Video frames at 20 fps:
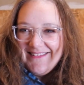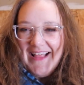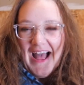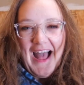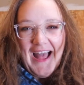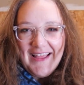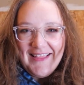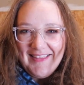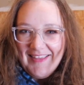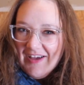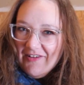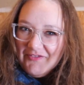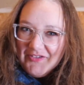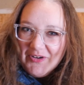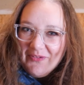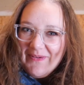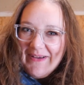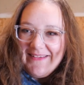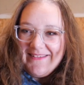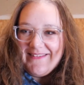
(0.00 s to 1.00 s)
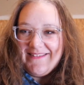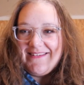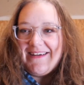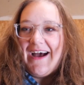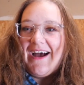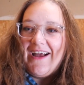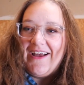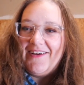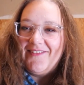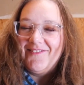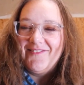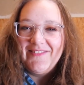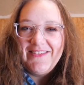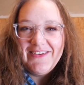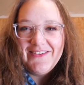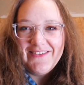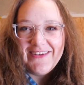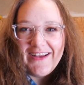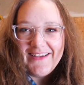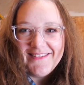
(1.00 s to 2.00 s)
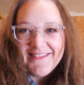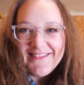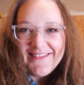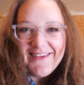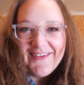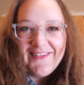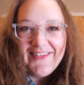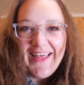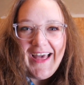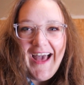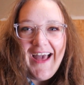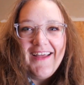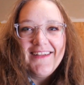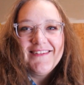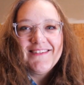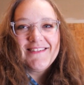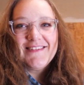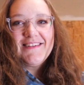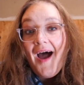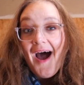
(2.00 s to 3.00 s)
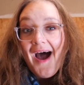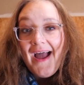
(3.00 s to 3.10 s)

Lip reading: I love to waste time. You guys know that.